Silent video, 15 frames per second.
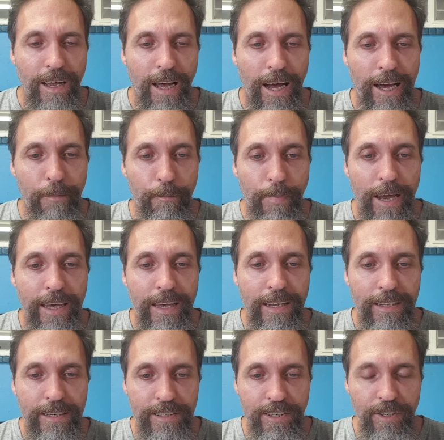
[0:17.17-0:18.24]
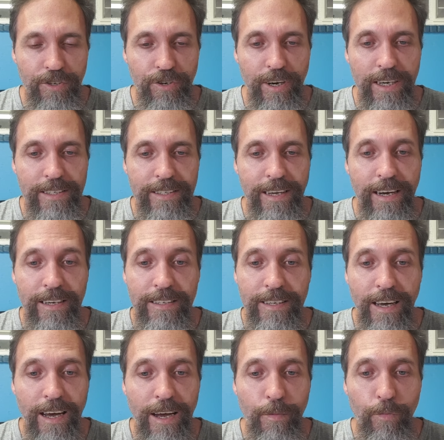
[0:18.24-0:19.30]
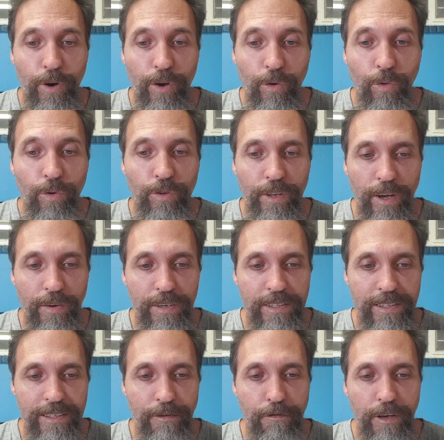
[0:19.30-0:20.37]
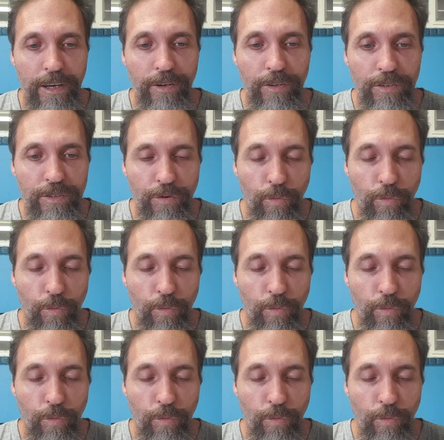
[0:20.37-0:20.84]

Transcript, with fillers: I am making this address at a time we all know is difficult,